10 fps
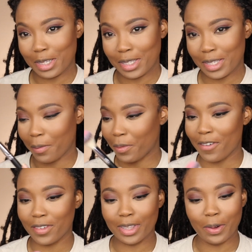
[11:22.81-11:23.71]
tap
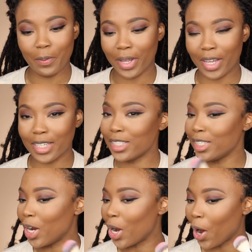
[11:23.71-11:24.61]
off a little
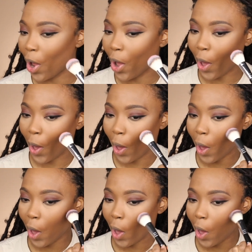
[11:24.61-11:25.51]
bit. It's
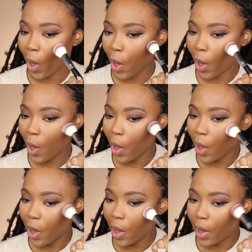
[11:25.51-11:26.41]
almost like
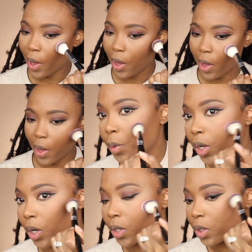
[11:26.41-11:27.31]
it
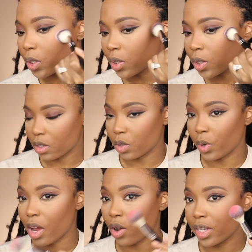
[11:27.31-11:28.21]
disappears. So
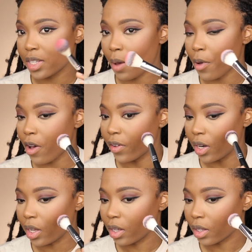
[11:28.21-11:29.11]
we're not gonna tap off
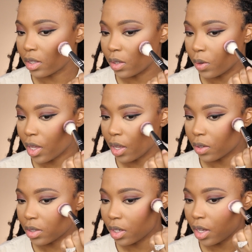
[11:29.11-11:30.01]
any. Let's see what that
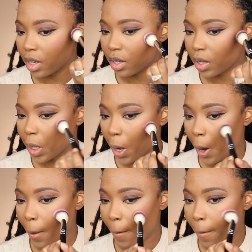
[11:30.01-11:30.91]
looks like.
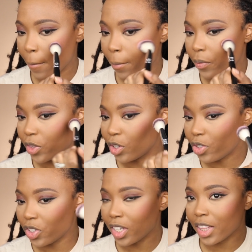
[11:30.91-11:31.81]
Do you
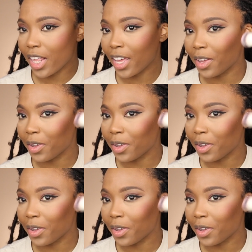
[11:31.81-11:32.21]
see it like